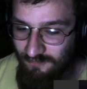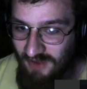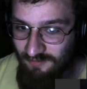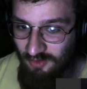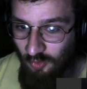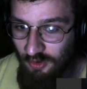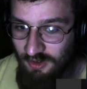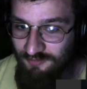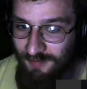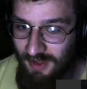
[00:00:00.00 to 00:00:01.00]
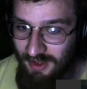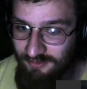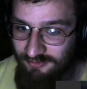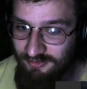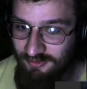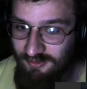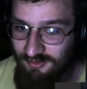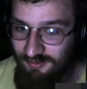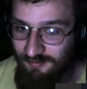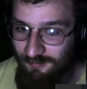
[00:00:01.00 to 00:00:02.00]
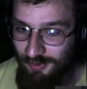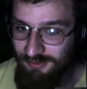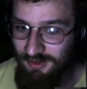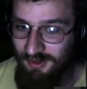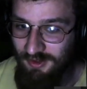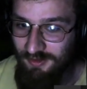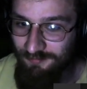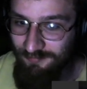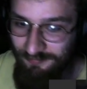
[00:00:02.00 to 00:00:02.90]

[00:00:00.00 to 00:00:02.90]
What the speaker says: 5¼ inch bays, put all